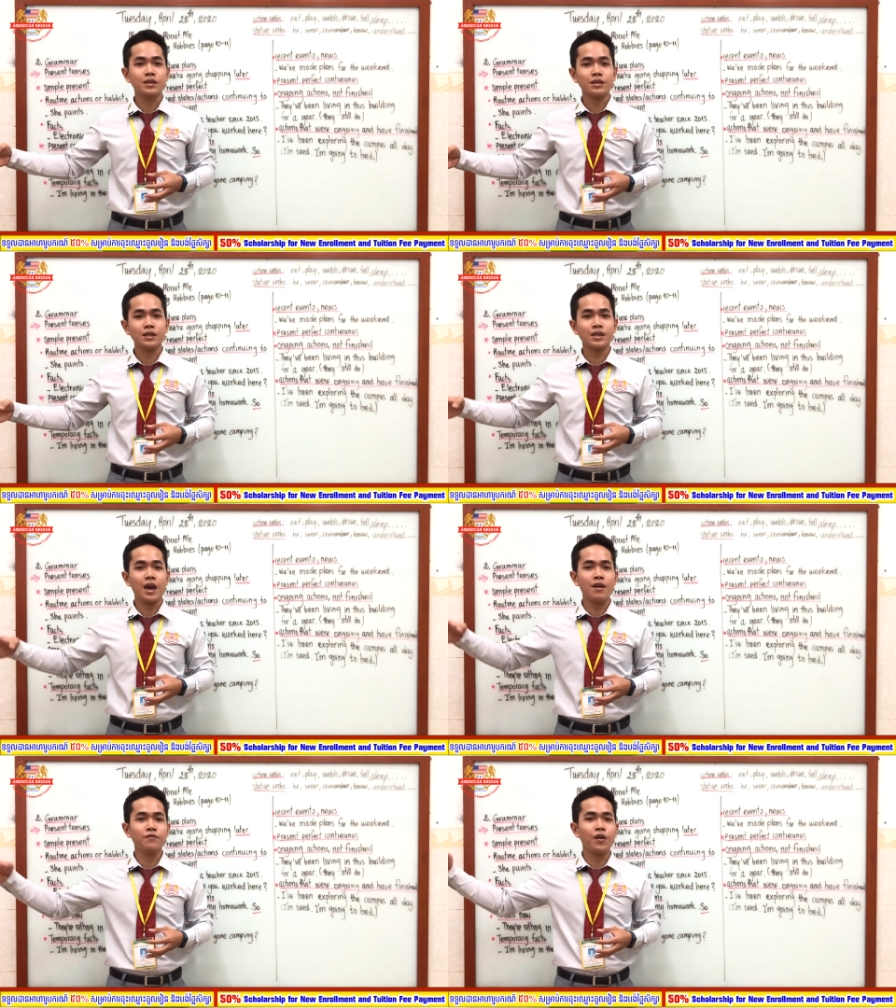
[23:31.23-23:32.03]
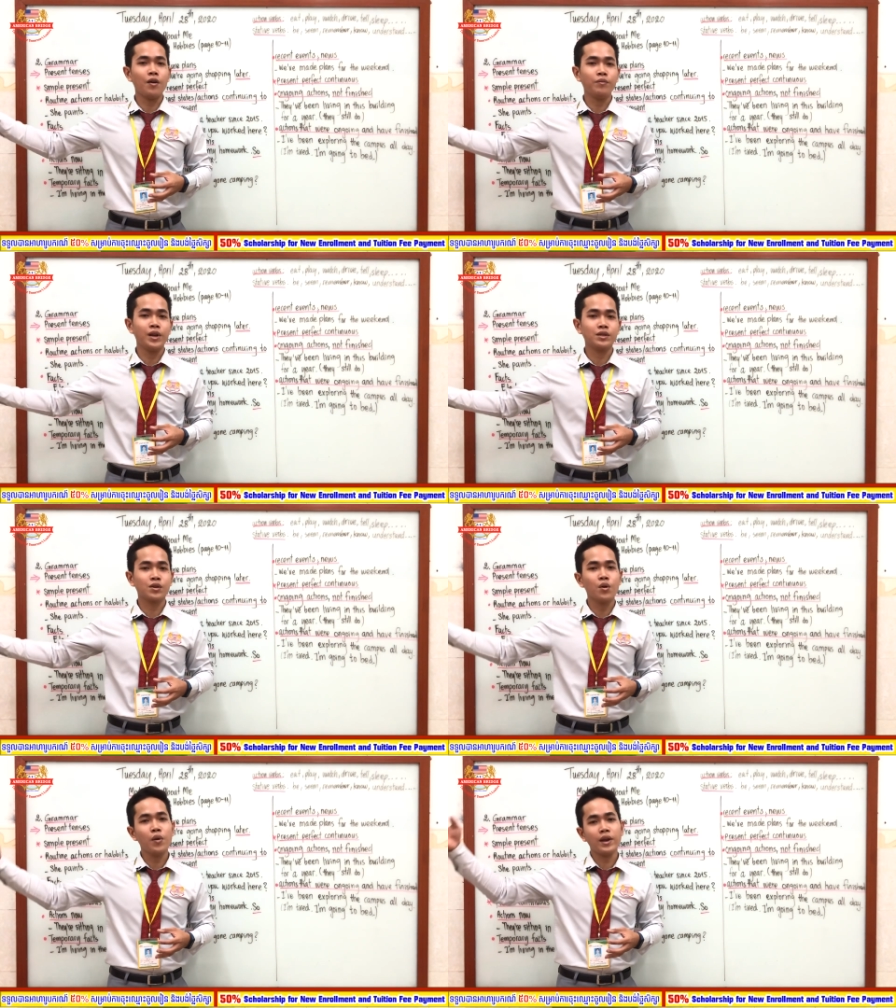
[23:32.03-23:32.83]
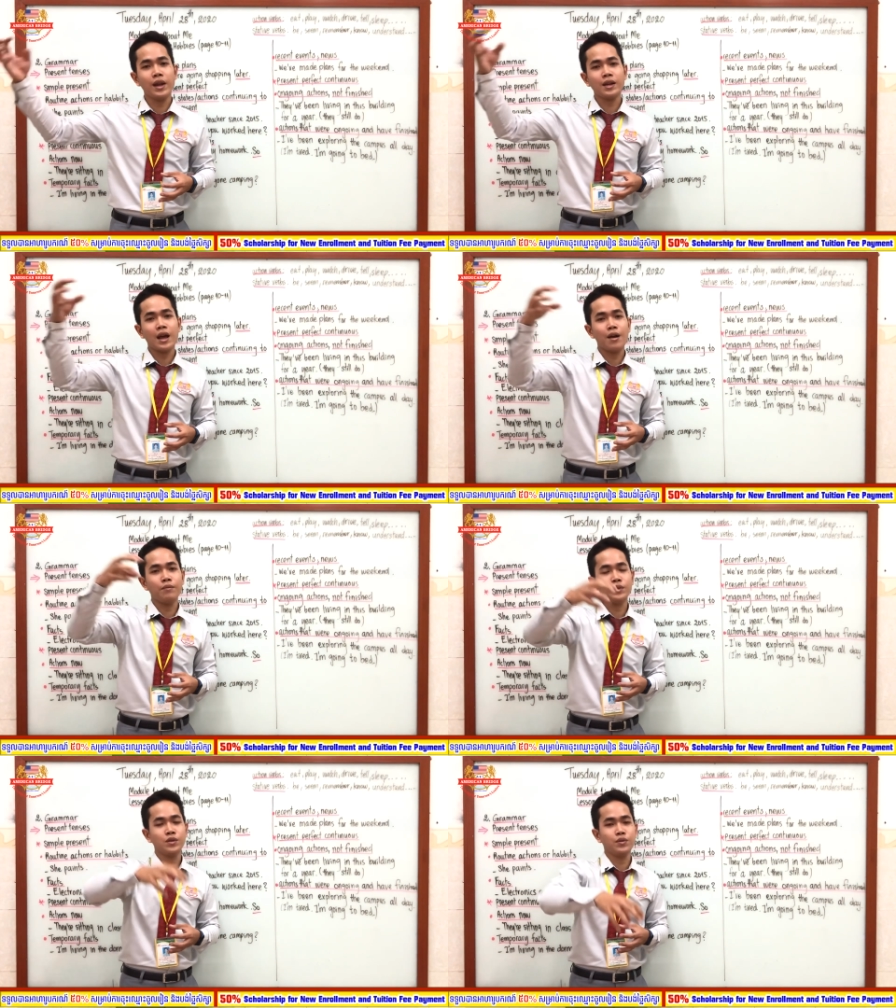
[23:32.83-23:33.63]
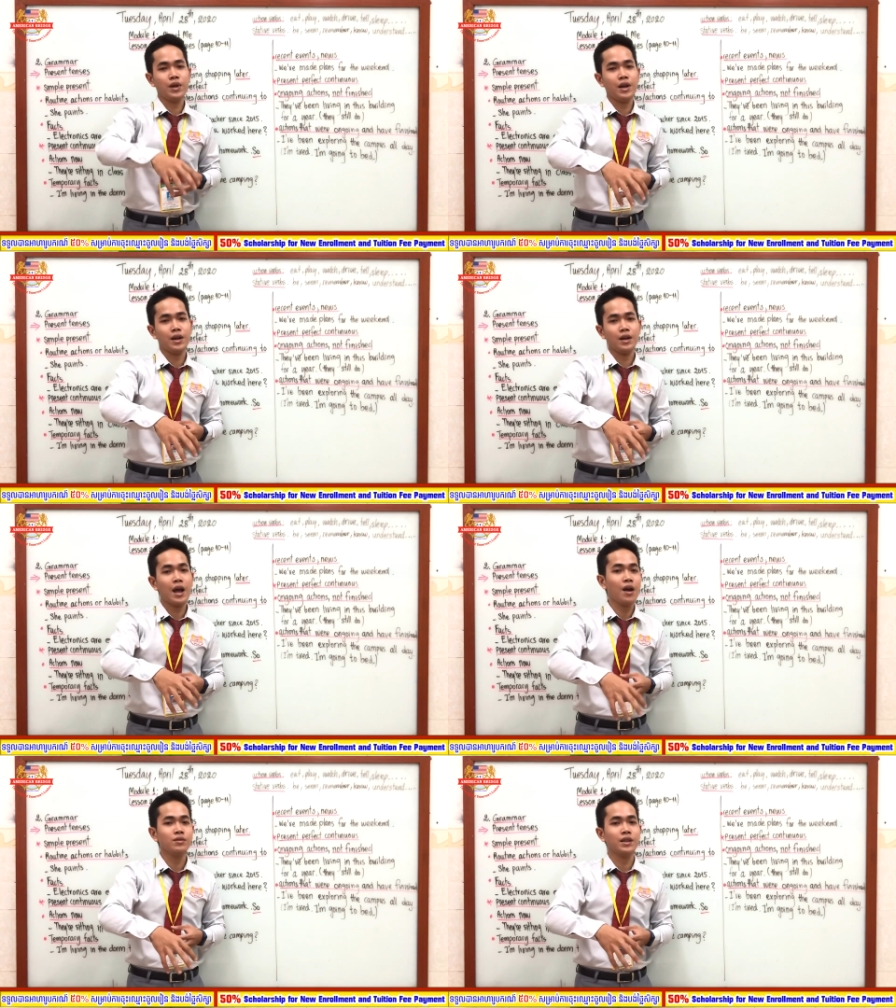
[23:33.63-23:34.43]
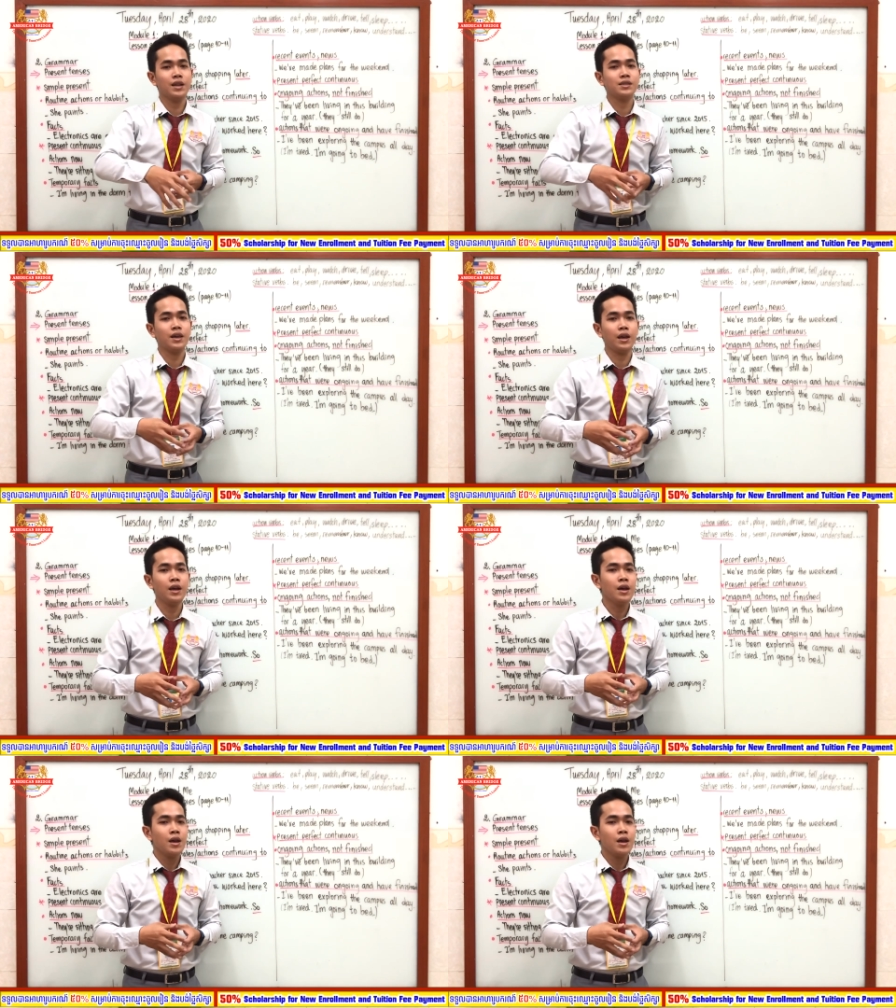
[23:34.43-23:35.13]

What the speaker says: just came from the school and then come to the house and then say,